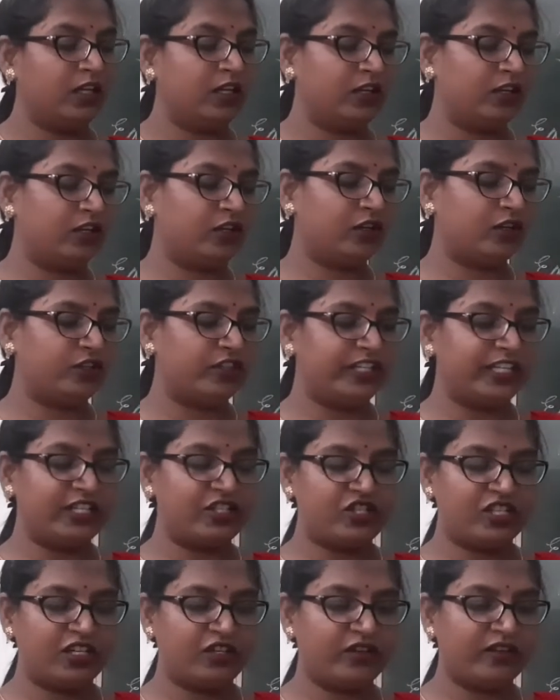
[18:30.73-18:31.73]
Now
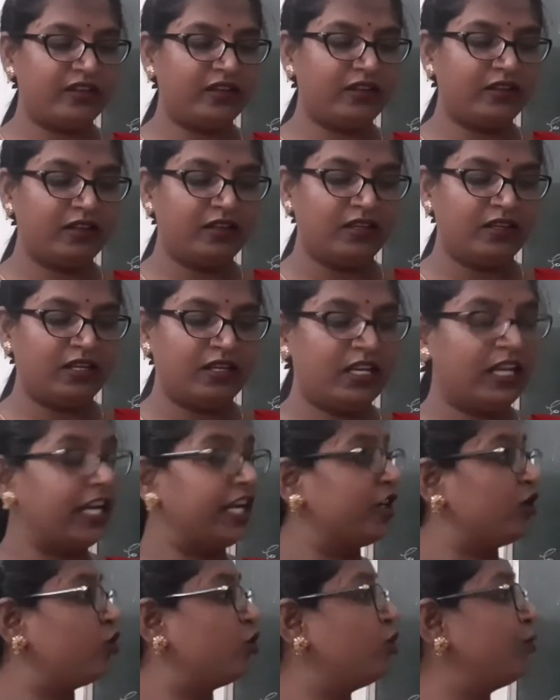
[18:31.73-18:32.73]
dear children,
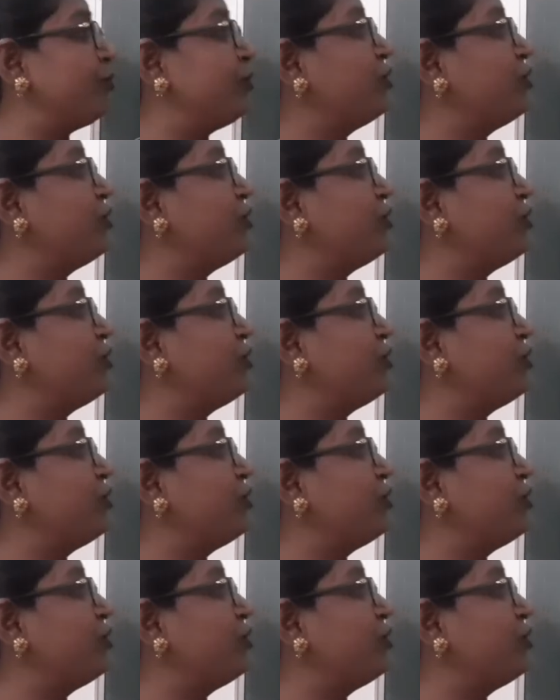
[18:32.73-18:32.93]
I hope you